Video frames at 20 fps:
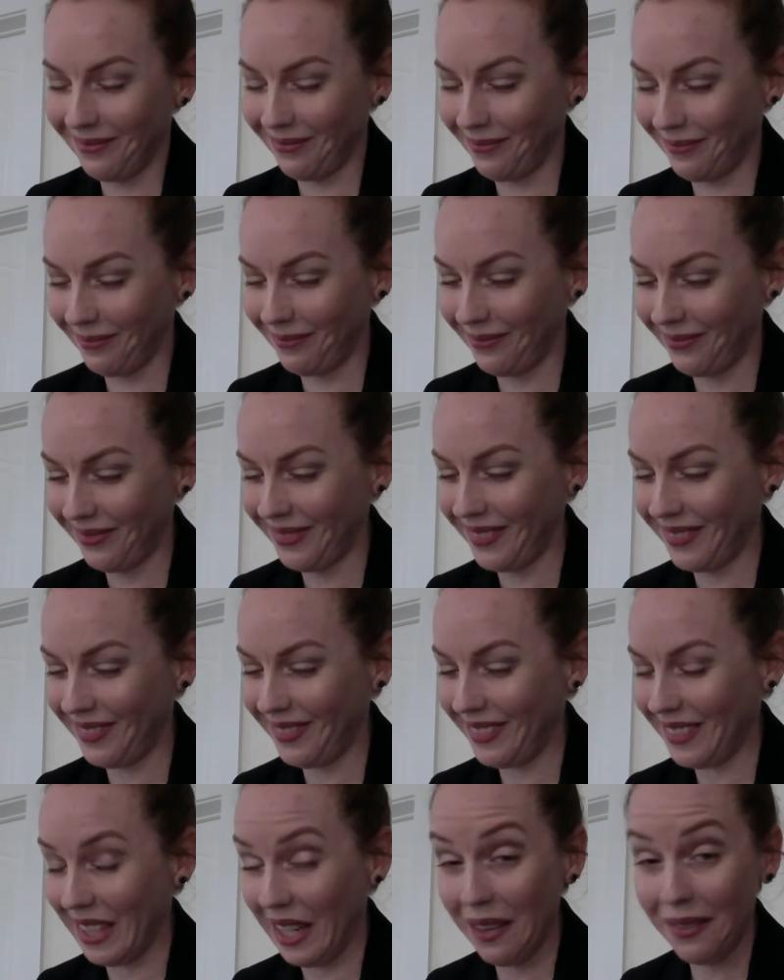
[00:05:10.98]
I
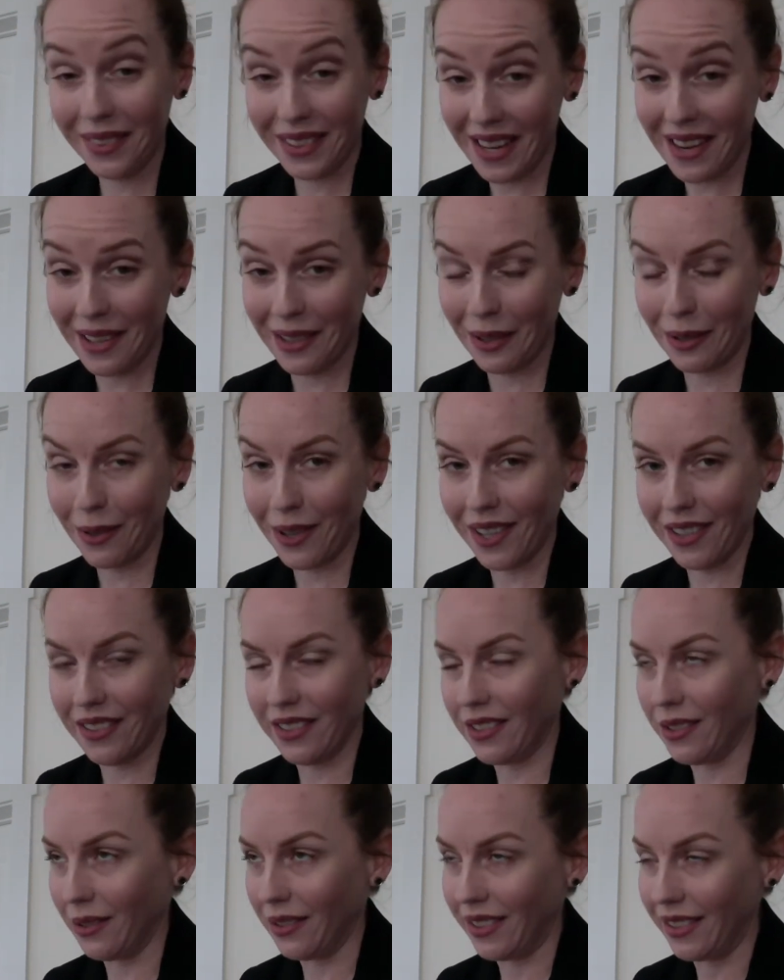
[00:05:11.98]
haven't gotten around
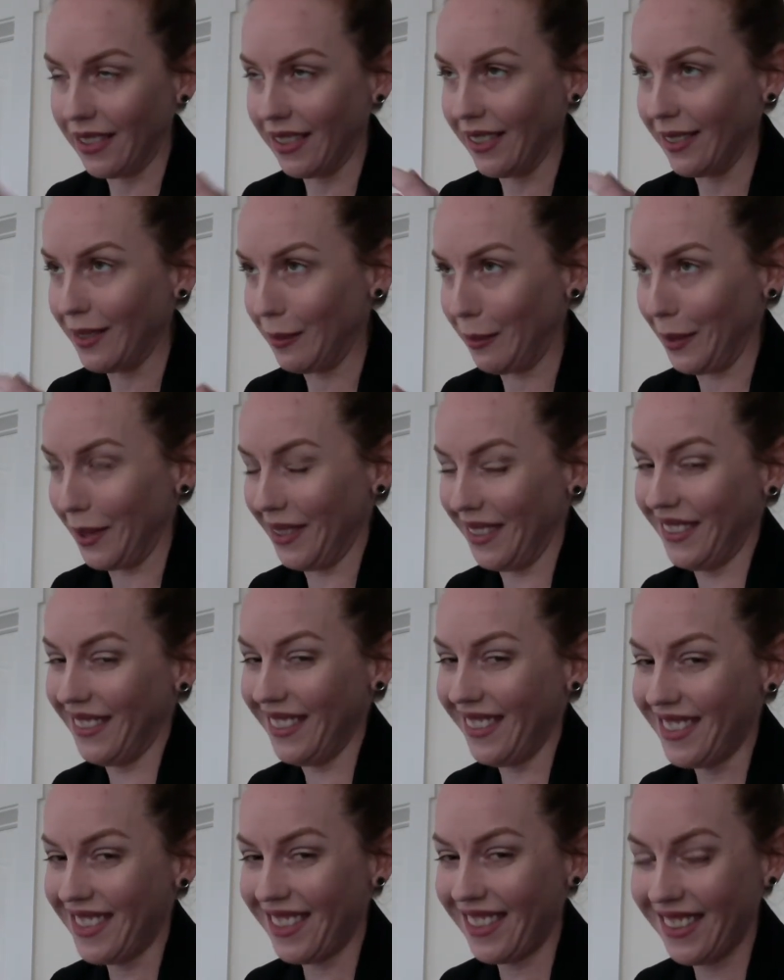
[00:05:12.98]
to it yet,
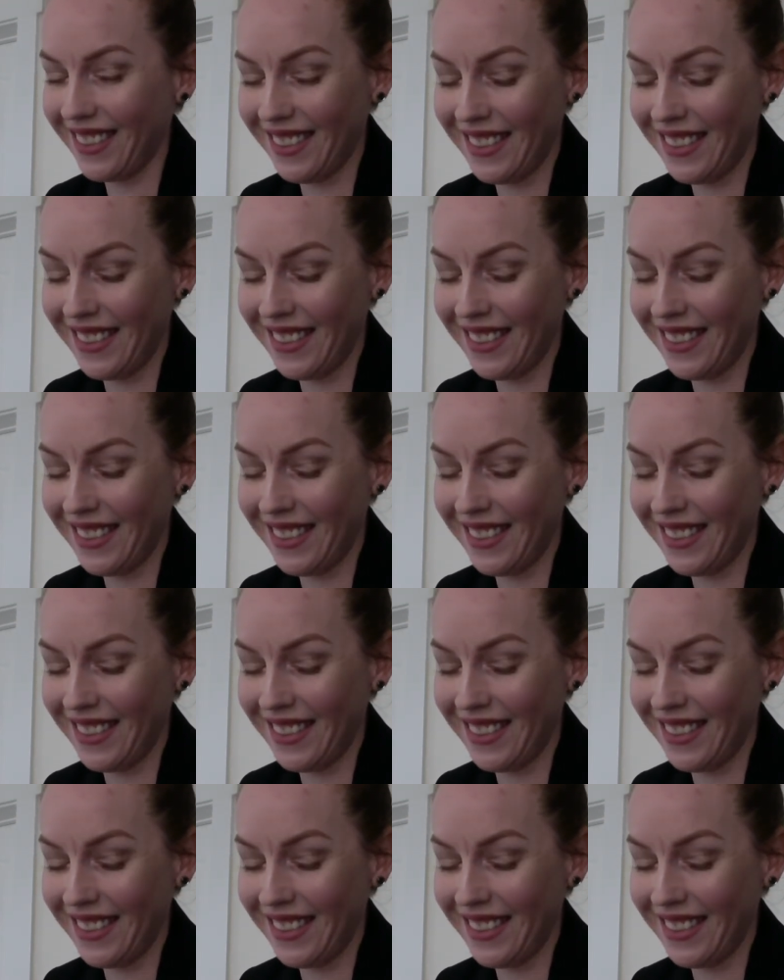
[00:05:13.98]
but.